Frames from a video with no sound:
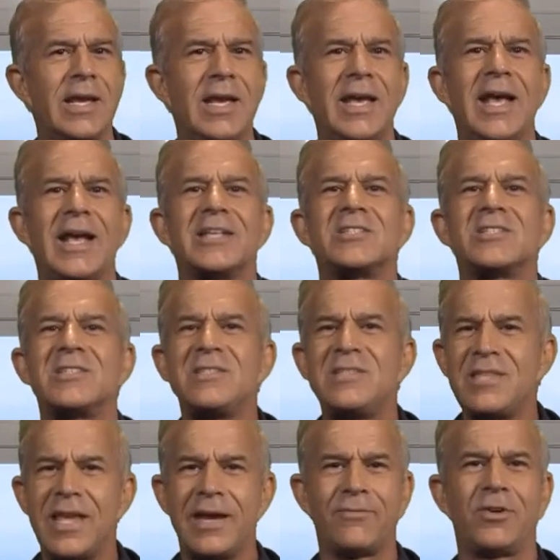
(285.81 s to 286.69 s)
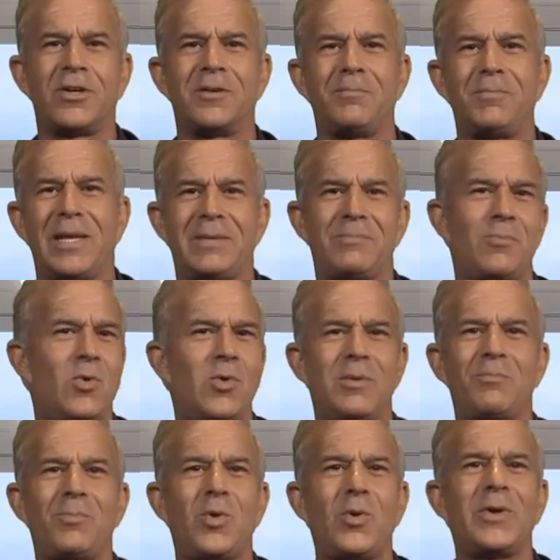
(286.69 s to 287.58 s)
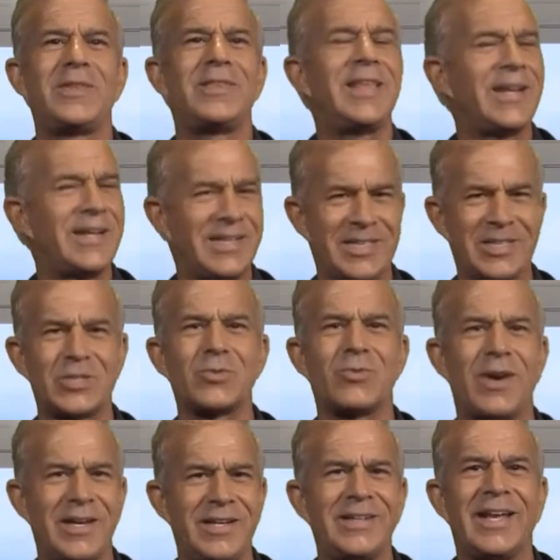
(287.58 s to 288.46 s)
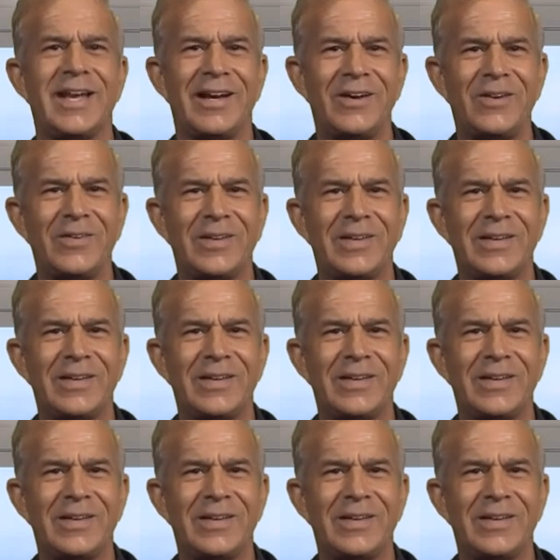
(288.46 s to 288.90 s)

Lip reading: has never been more important than it is right now.